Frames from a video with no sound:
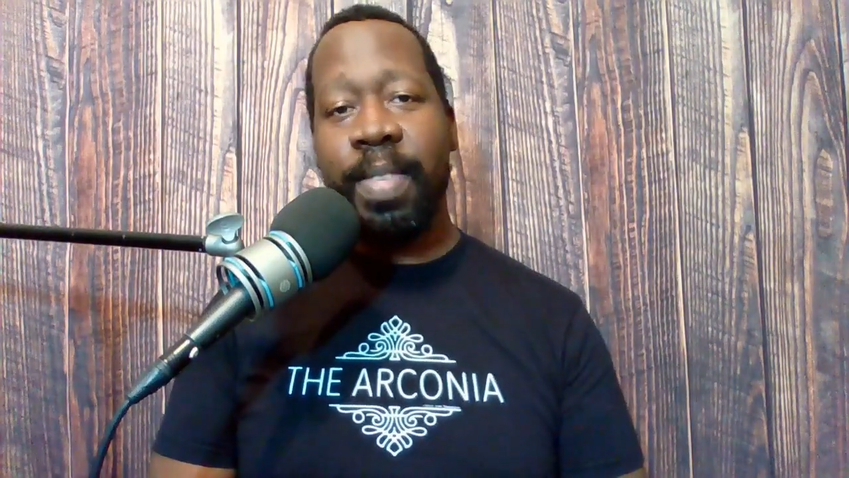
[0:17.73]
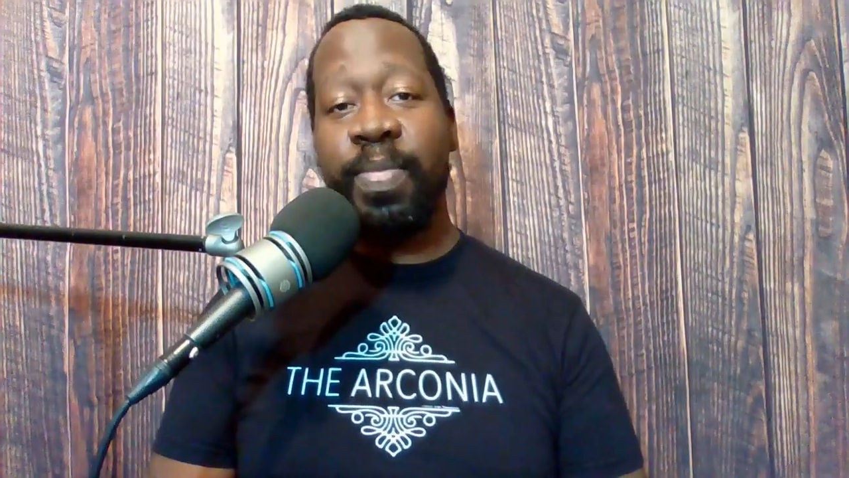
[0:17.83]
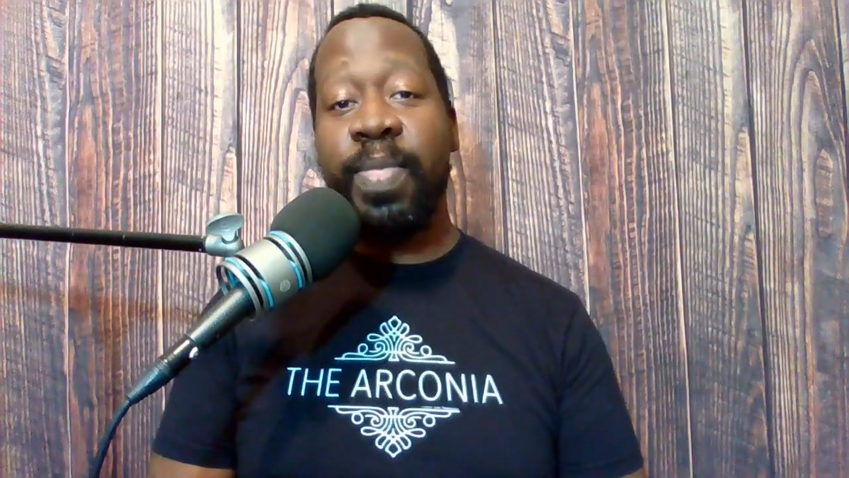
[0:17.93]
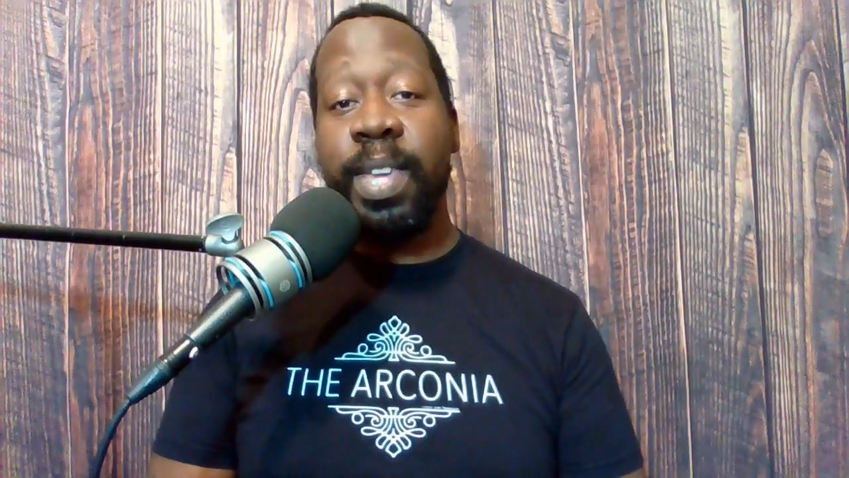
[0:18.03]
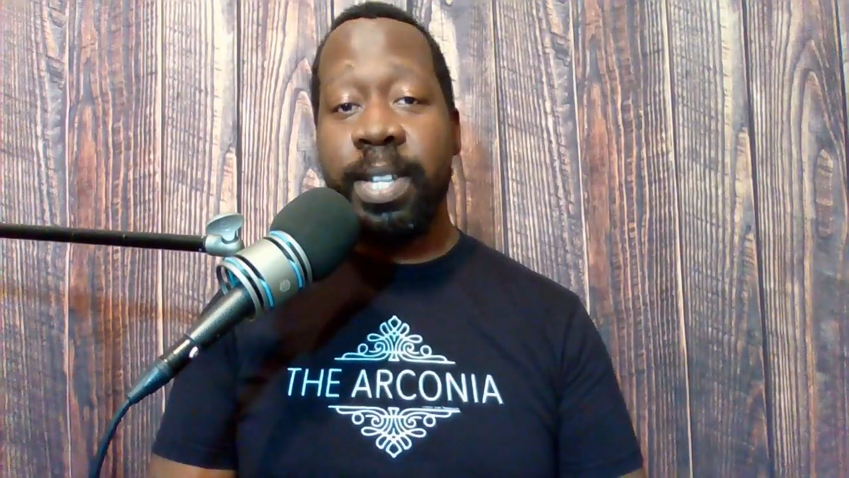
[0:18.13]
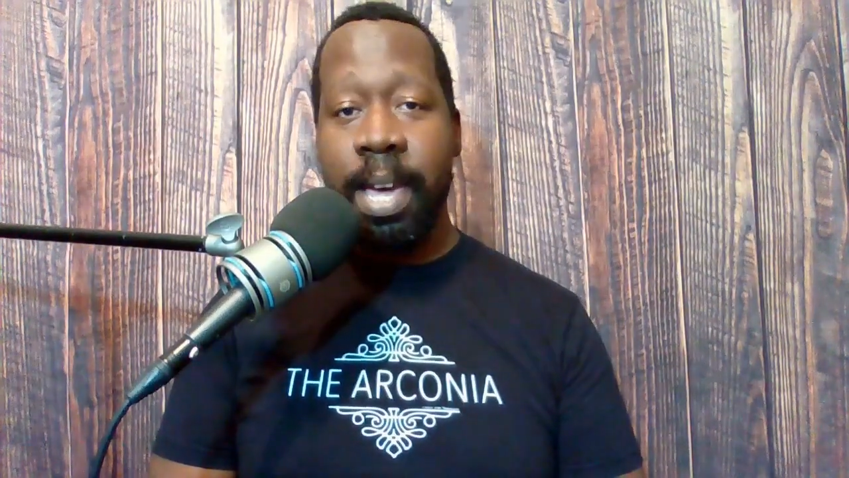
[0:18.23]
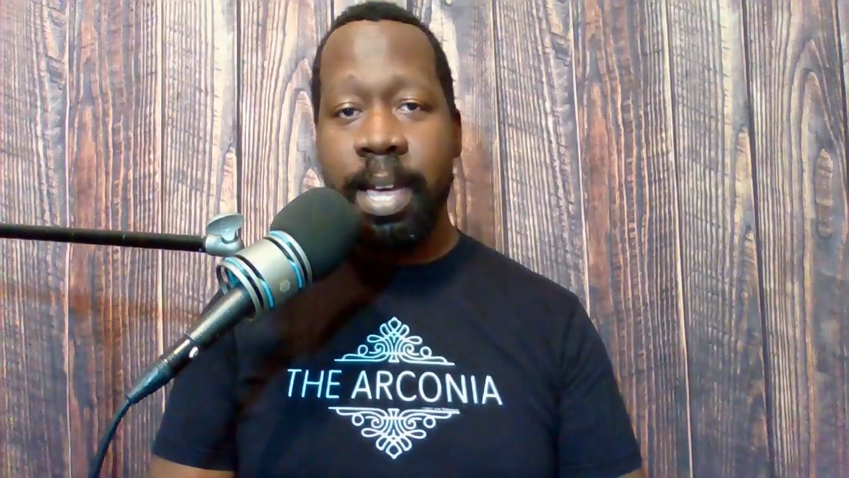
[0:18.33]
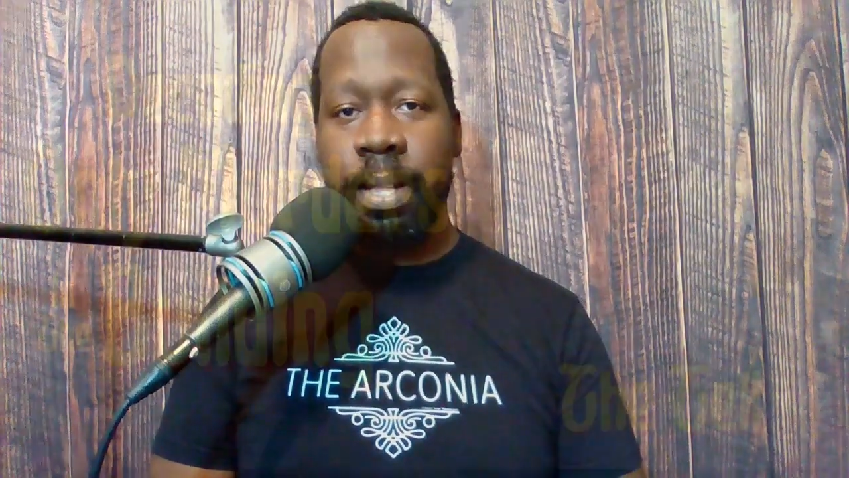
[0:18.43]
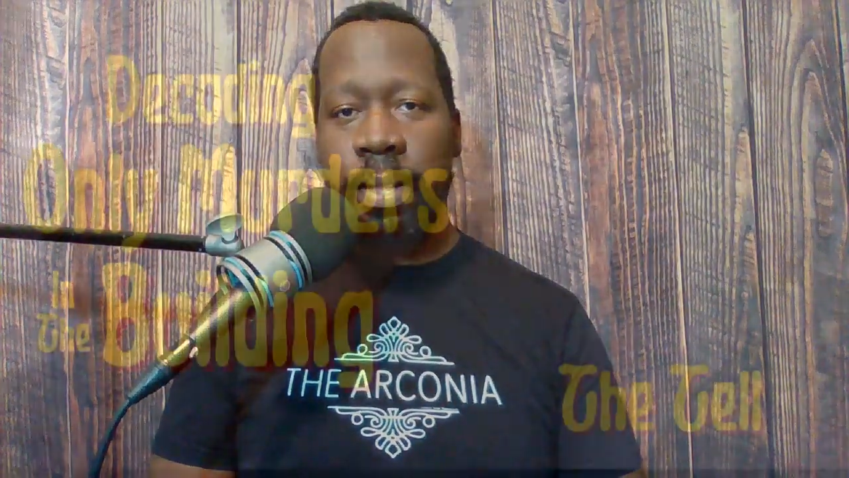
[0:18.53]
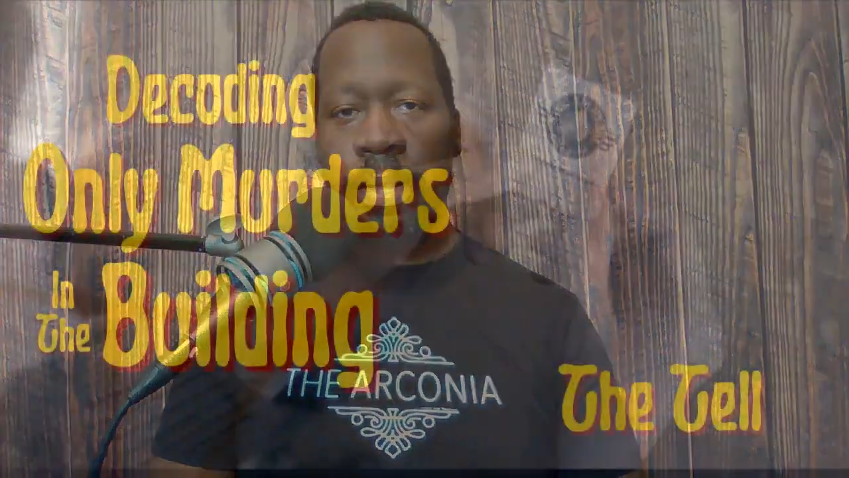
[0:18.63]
The Tell.